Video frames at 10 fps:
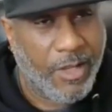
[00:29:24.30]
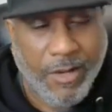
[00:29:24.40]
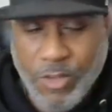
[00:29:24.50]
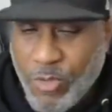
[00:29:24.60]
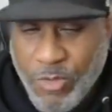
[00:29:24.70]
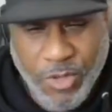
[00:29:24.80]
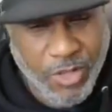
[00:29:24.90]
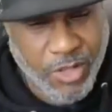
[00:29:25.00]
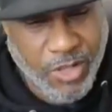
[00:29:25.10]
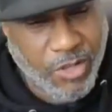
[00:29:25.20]
You,
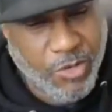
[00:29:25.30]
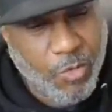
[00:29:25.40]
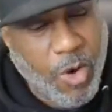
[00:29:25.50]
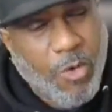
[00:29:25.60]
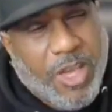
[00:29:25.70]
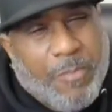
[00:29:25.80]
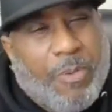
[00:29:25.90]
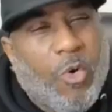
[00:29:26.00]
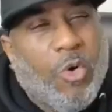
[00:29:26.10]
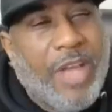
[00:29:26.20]
you, you, you won't
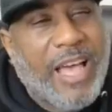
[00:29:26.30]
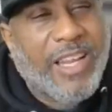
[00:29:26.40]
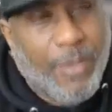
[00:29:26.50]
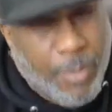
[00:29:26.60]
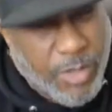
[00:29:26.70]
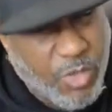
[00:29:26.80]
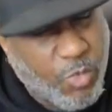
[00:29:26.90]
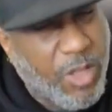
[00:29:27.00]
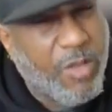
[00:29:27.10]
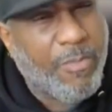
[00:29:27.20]
get pulled out of it, but you
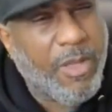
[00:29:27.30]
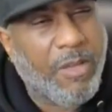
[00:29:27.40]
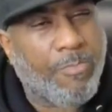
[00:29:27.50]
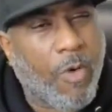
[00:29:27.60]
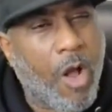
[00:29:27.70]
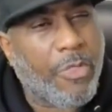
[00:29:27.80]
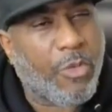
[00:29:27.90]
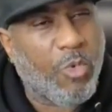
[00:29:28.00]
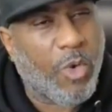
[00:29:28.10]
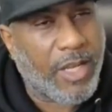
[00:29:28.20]
will be
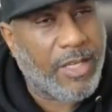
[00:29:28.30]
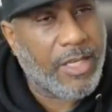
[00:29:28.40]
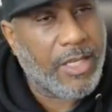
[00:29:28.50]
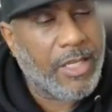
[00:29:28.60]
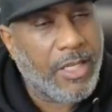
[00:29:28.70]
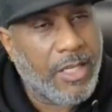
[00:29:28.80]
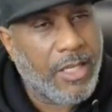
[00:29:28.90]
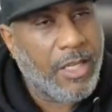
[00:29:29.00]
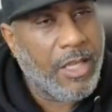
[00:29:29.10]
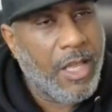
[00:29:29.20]
brought through it.
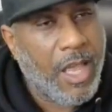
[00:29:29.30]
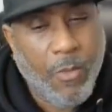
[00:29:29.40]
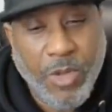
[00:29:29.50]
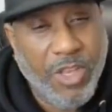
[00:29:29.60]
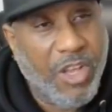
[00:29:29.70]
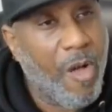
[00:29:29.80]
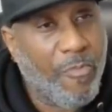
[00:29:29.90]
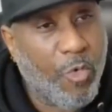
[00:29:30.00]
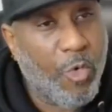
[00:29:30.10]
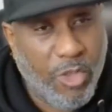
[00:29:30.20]
And when you
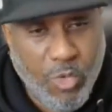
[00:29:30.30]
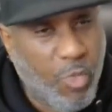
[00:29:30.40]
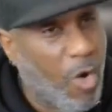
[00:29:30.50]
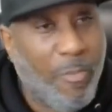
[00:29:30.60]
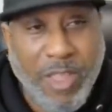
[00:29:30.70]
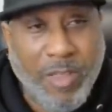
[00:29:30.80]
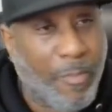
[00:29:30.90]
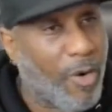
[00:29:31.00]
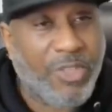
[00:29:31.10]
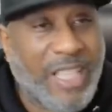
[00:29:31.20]
come through it, you won't be the
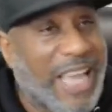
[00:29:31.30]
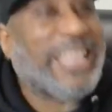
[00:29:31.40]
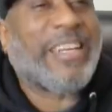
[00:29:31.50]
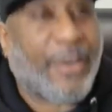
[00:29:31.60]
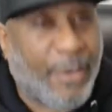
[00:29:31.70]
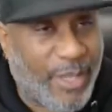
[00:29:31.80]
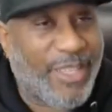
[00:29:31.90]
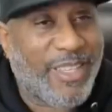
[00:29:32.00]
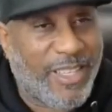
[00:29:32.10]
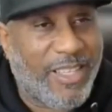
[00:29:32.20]
person that entered.
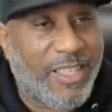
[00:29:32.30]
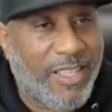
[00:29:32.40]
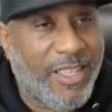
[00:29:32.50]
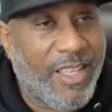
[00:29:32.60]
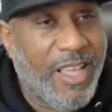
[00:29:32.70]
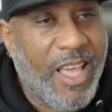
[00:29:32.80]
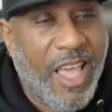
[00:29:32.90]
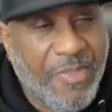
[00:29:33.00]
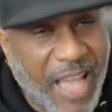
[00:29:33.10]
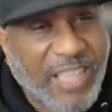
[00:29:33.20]

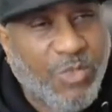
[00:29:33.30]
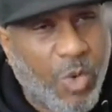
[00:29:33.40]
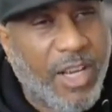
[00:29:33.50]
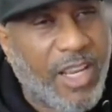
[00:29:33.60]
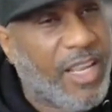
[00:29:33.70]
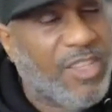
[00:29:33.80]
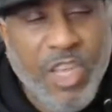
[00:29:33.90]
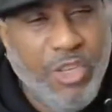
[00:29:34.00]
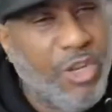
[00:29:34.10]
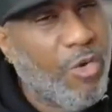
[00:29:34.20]
And that's what it
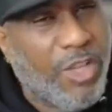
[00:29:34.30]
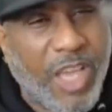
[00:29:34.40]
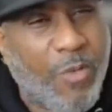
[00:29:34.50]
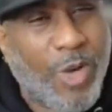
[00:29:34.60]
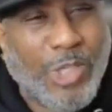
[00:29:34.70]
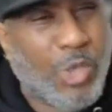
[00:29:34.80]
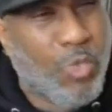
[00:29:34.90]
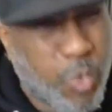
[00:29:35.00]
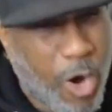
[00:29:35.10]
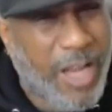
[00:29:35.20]
is. You don't get what
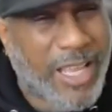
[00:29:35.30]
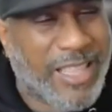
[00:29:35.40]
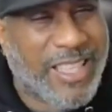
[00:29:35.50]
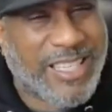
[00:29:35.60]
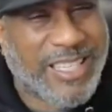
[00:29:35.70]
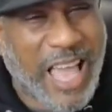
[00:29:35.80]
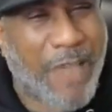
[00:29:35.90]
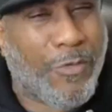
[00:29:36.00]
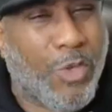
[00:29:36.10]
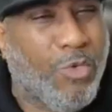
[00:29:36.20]
you want in this
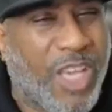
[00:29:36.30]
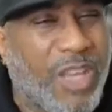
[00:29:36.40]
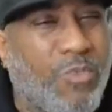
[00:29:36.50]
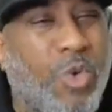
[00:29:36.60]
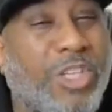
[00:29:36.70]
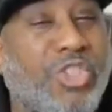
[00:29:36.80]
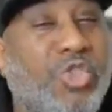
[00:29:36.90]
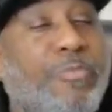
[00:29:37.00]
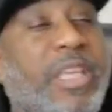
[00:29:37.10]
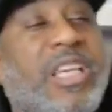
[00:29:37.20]
life, you get what
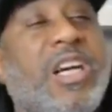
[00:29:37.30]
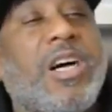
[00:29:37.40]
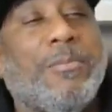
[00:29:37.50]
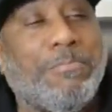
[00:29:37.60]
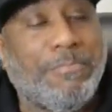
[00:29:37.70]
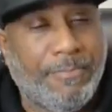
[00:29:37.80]
you become.